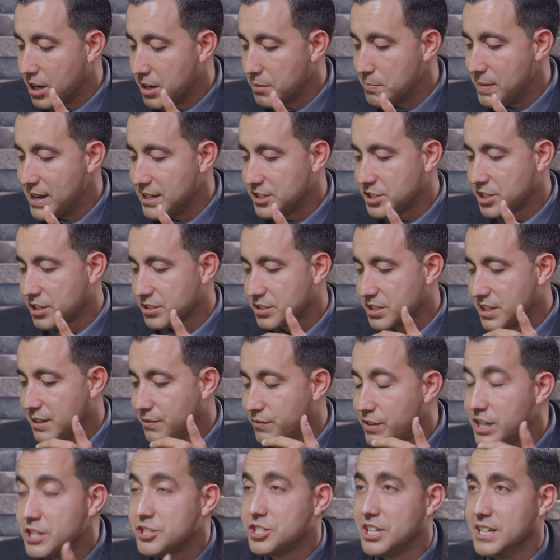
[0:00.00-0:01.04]
young men shall see
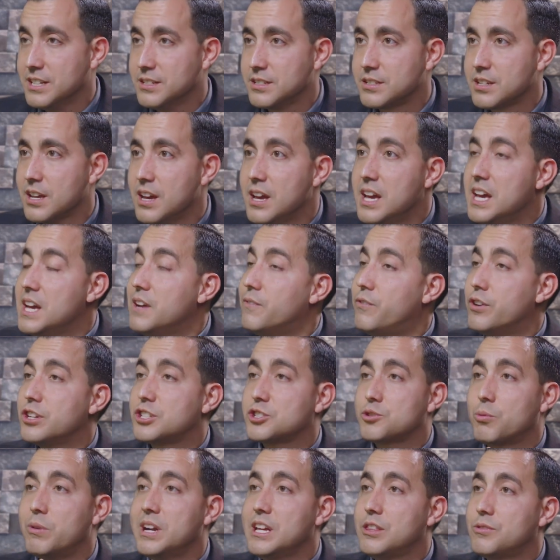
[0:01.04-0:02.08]
visions."
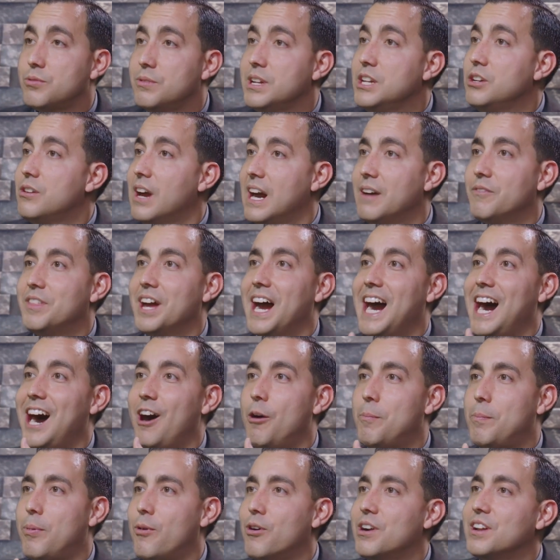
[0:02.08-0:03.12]
Verse twenty-three, you have the
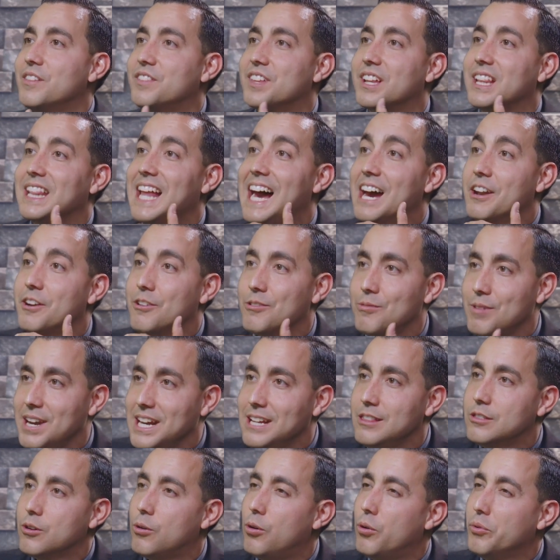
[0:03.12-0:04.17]
outpouring of the latter
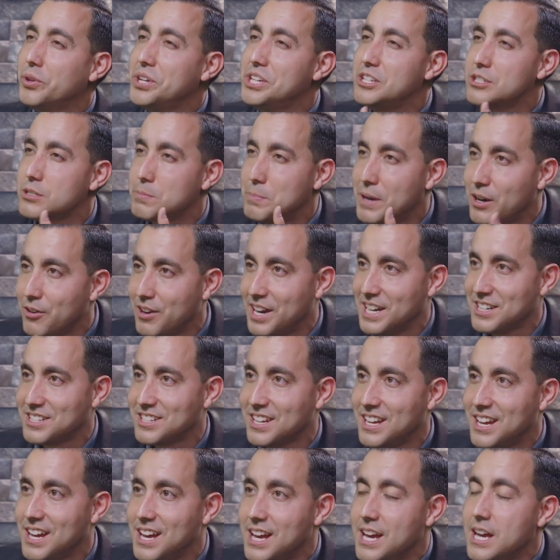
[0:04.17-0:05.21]
rain, the Holy
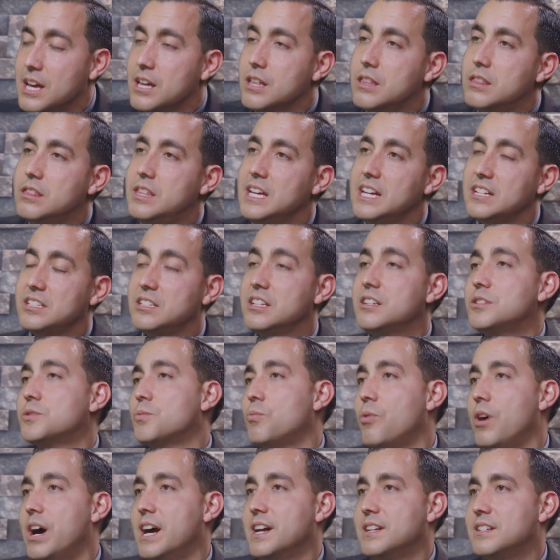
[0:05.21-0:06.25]
Spirit. This is
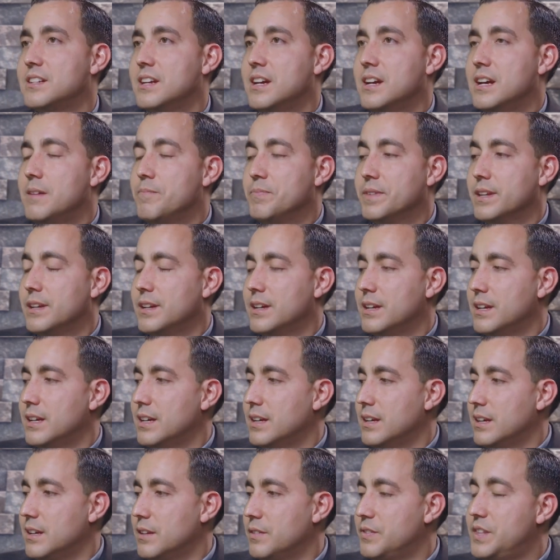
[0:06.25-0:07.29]
what
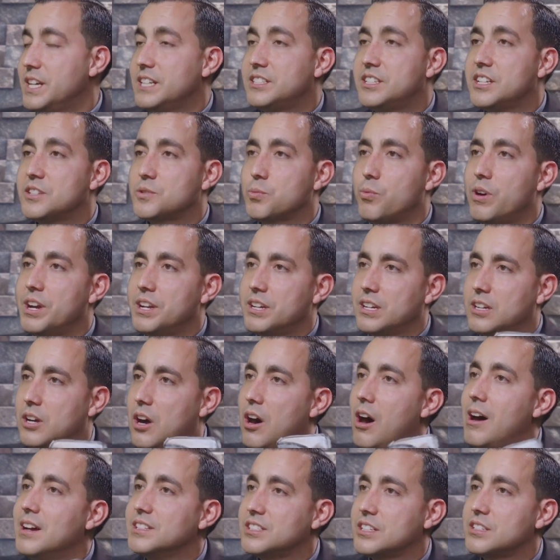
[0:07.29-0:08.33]
This is what
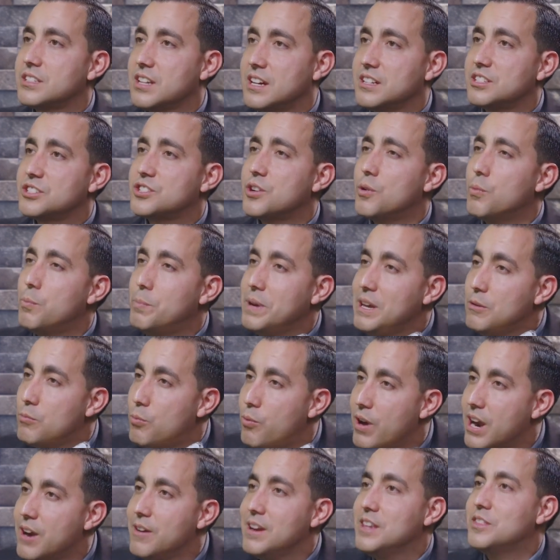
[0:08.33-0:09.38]
causes us to be
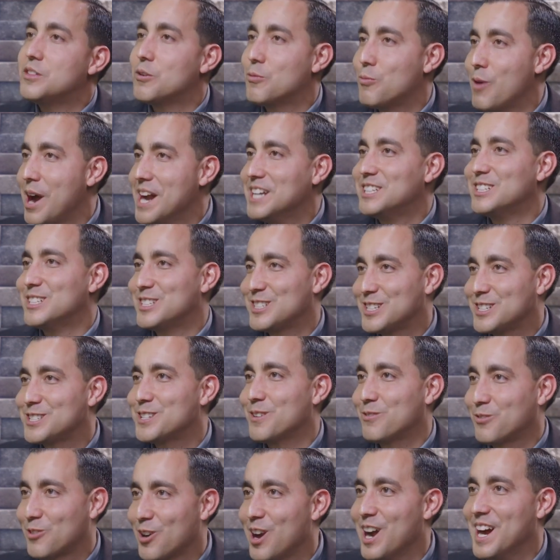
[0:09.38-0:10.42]
wearing the righteousness
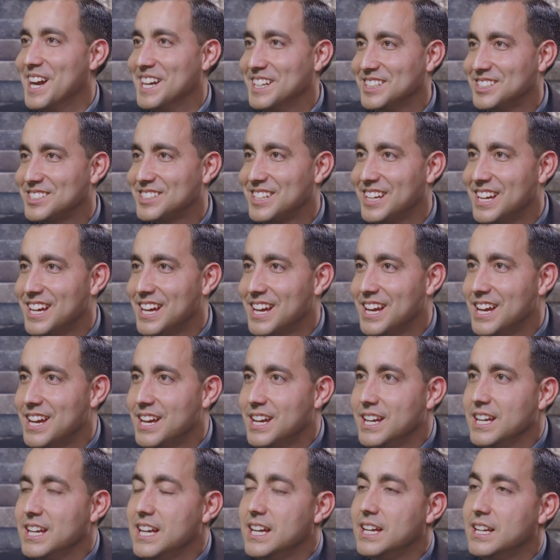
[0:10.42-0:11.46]
of Christ. That's right.
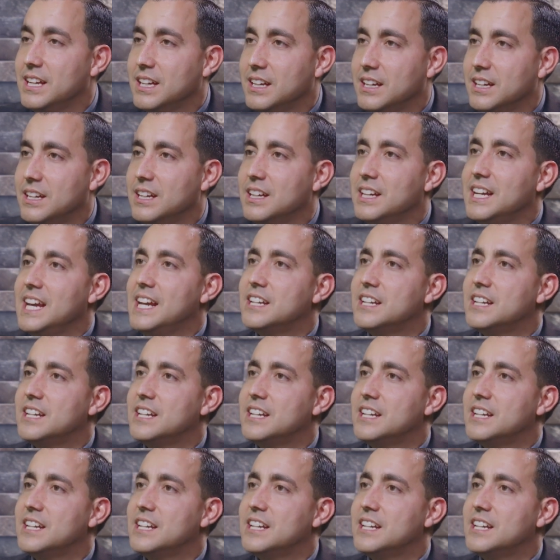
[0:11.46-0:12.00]
It's it, the Holy